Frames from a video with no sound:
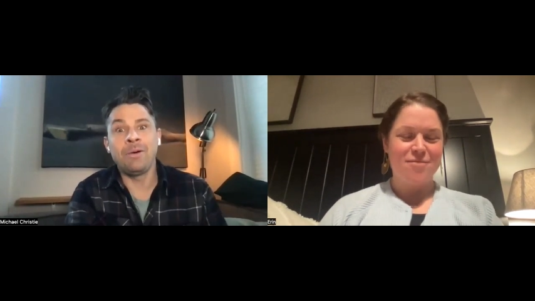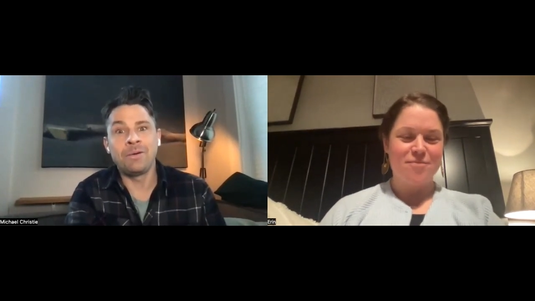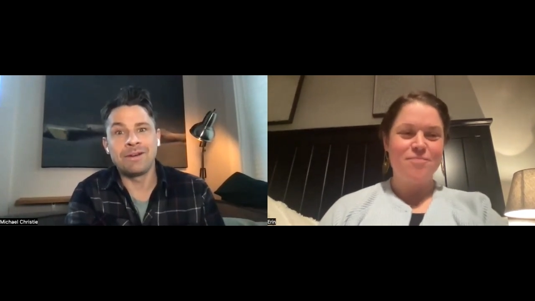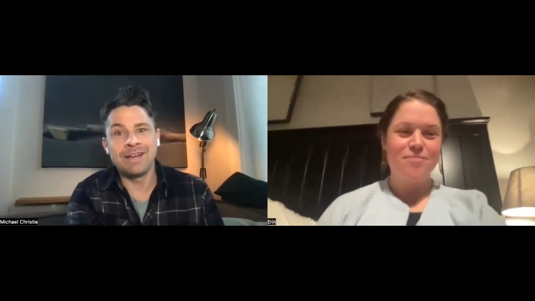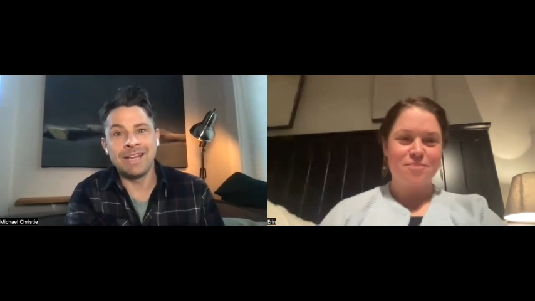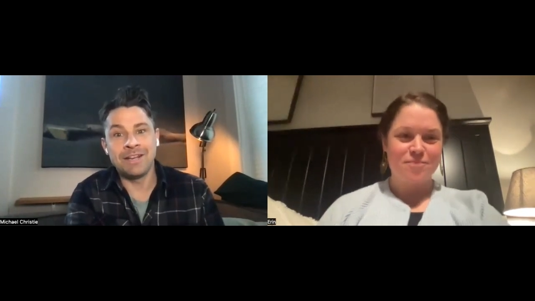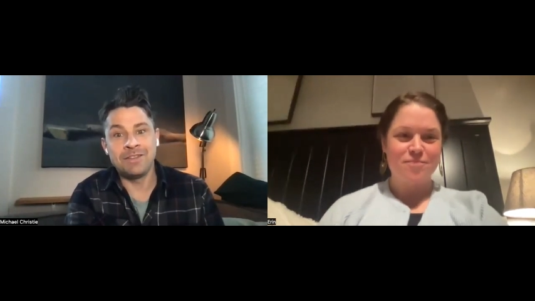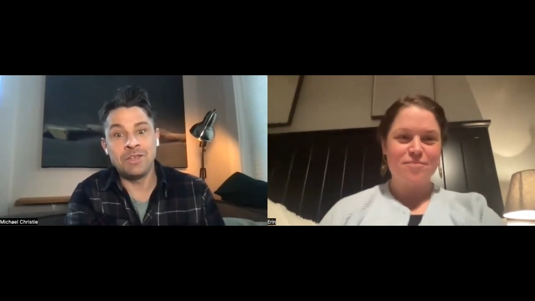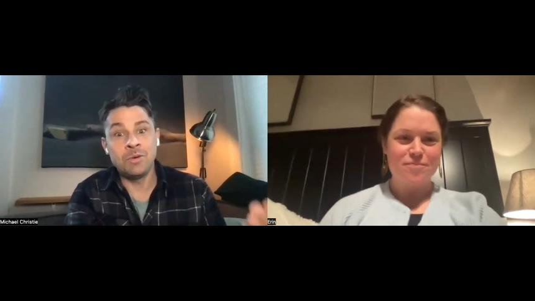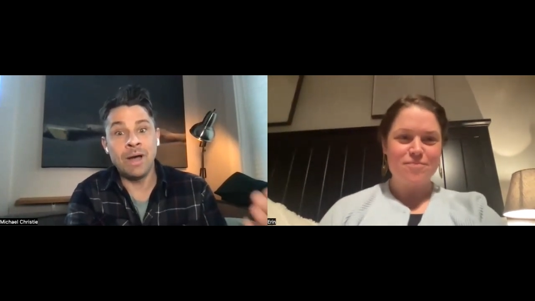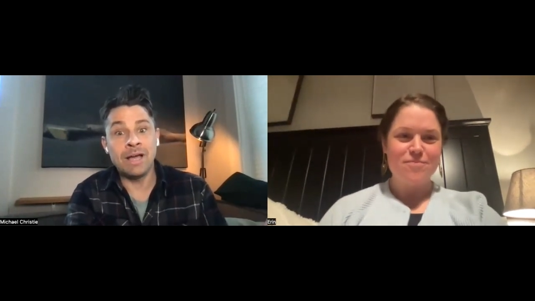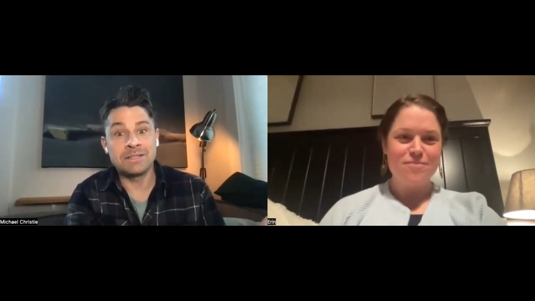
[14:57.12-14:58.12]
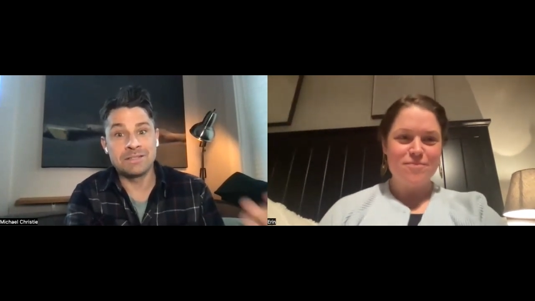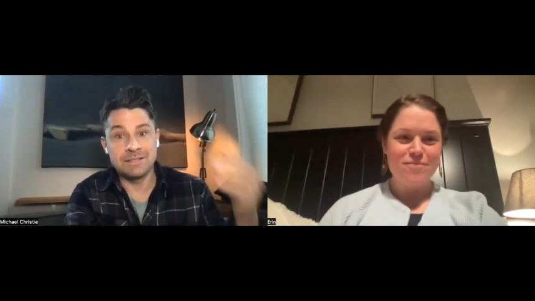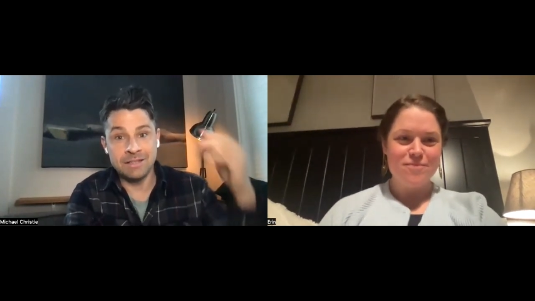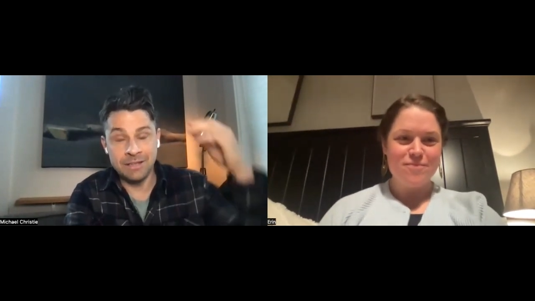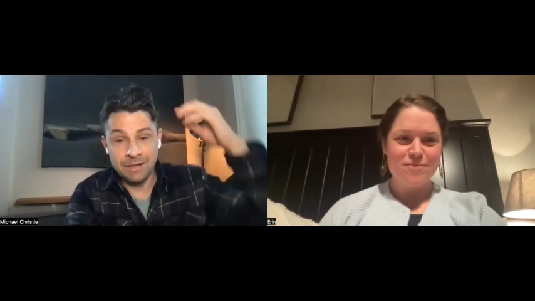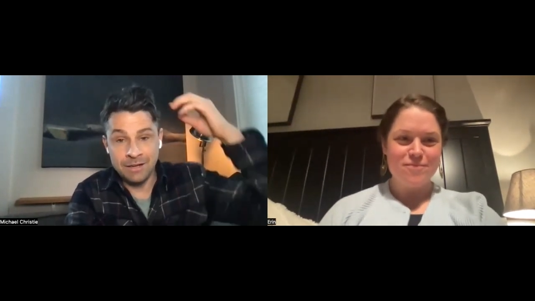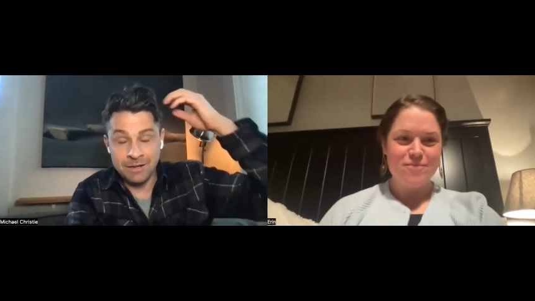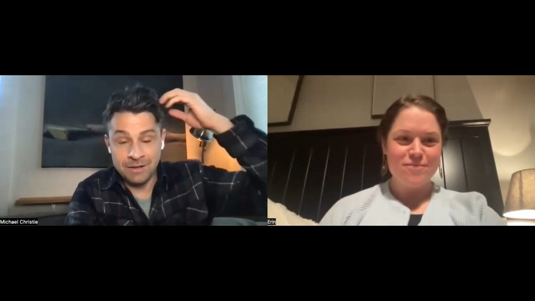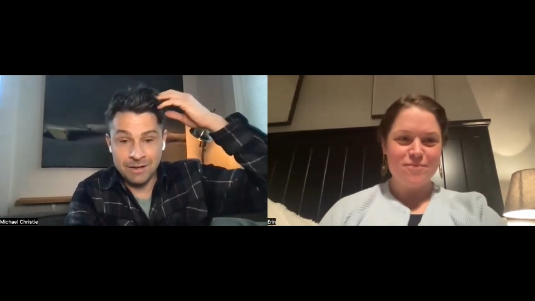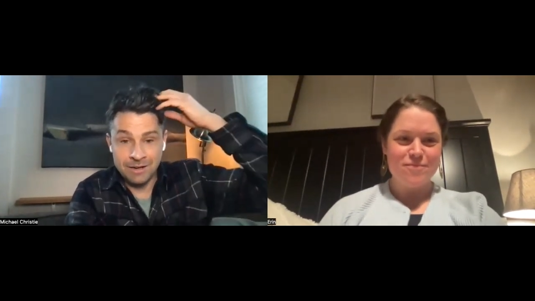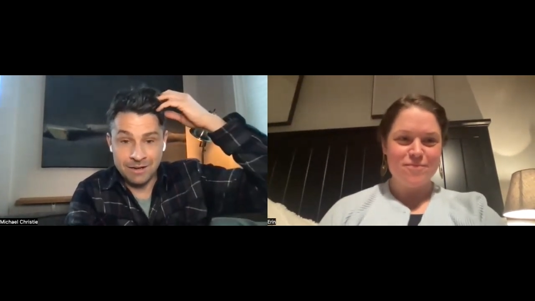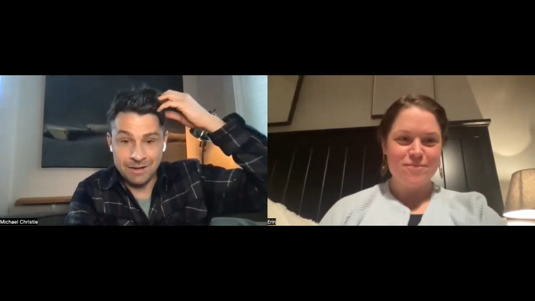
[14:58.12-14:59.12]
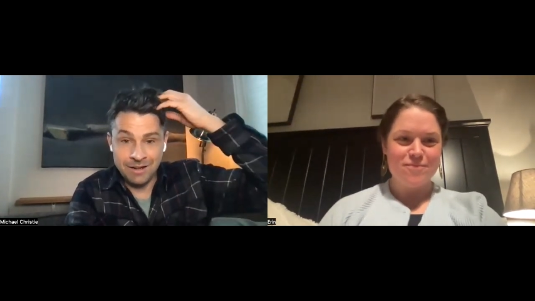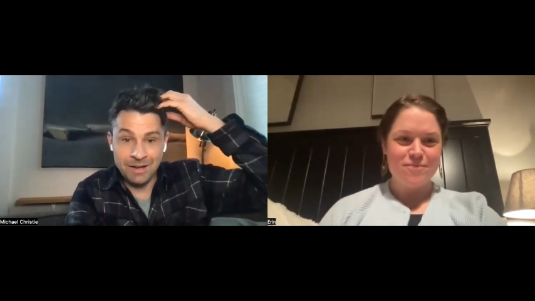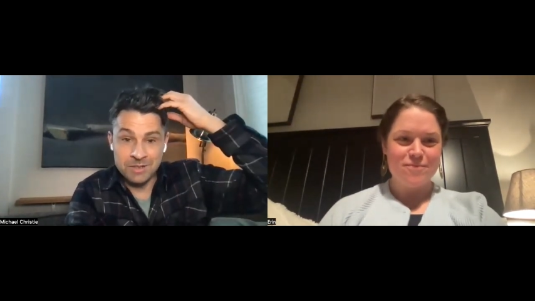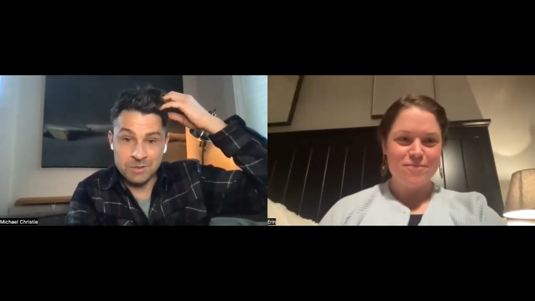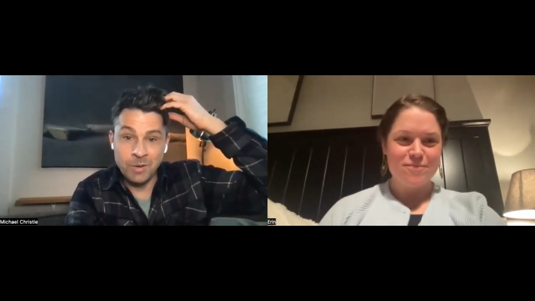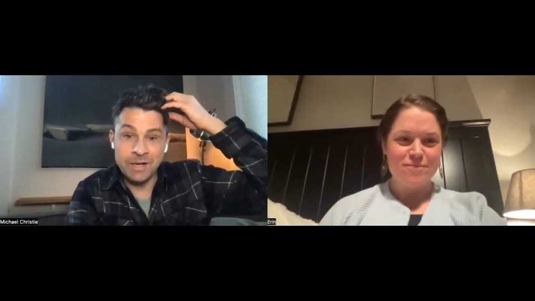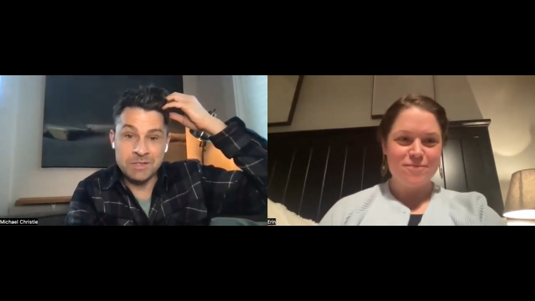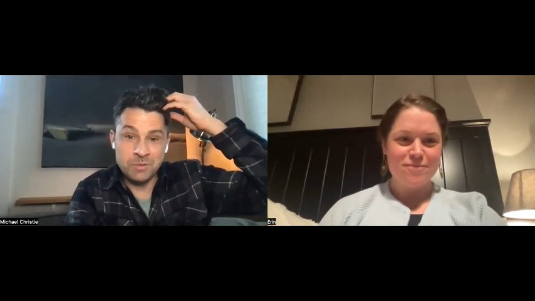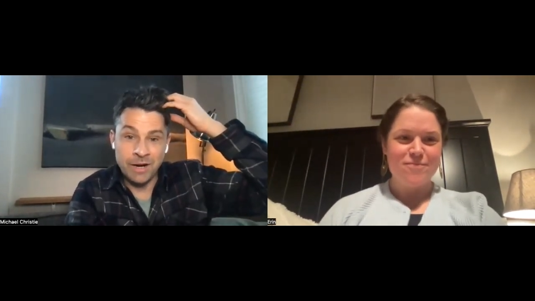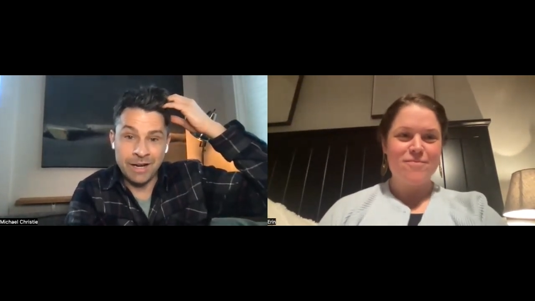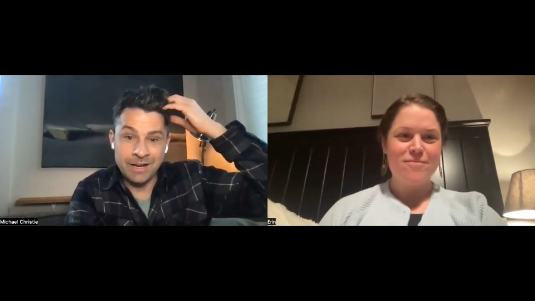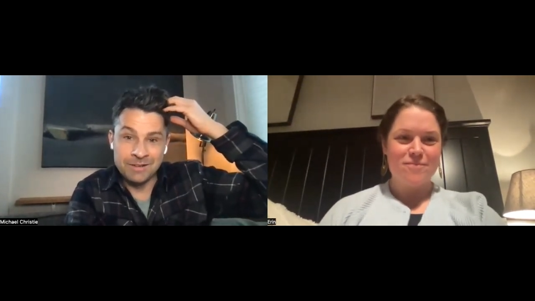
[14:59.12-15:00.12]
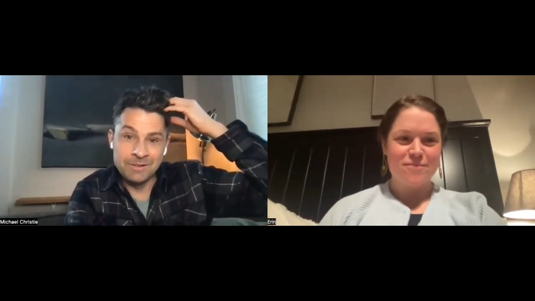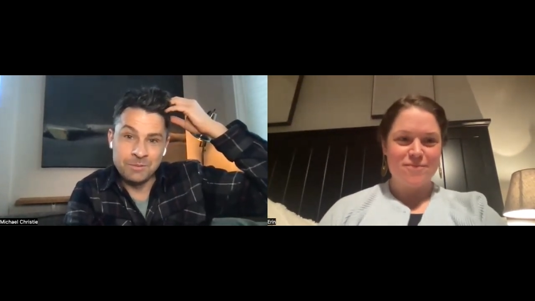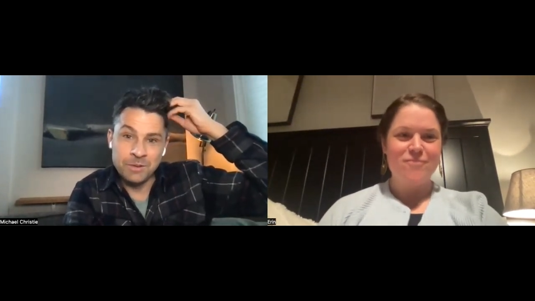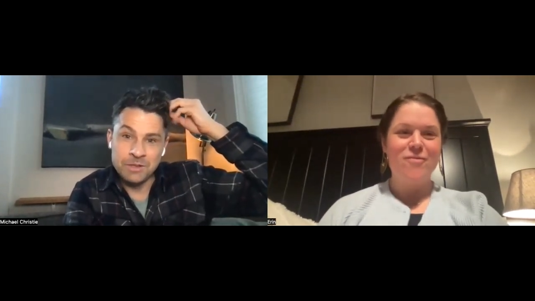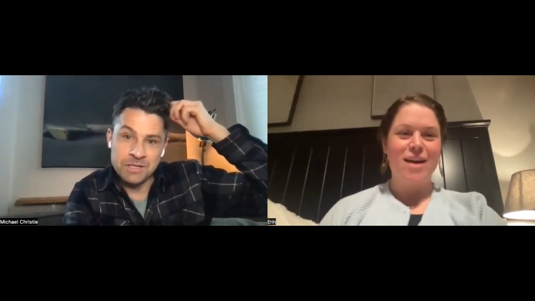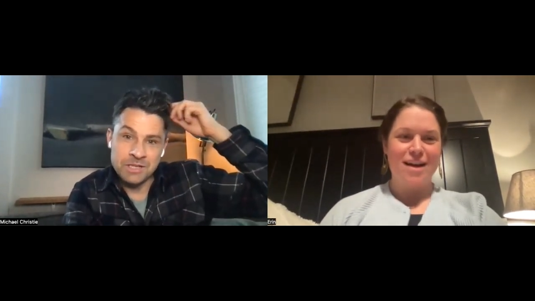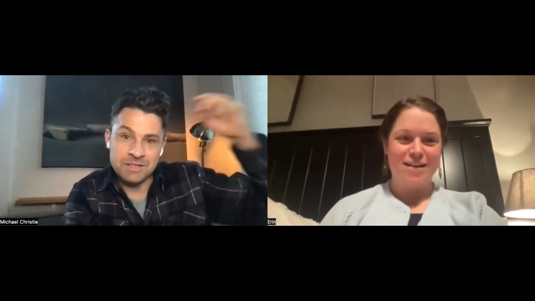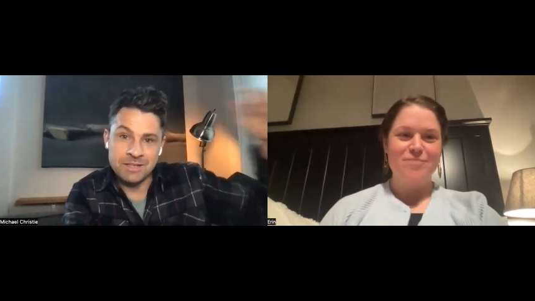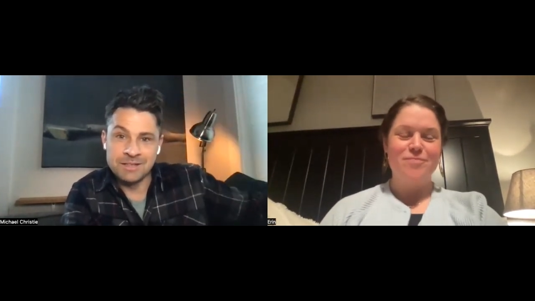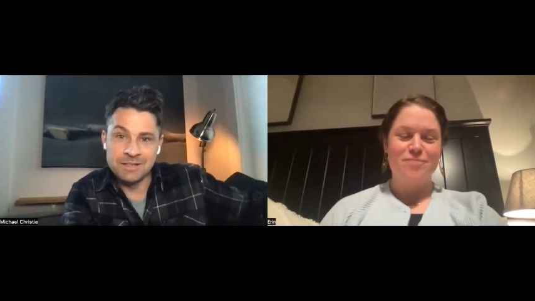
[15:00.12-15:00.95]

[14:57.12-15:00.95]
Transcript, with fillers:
Speaker 1: out in the U.S. in uh, 2020, which right. is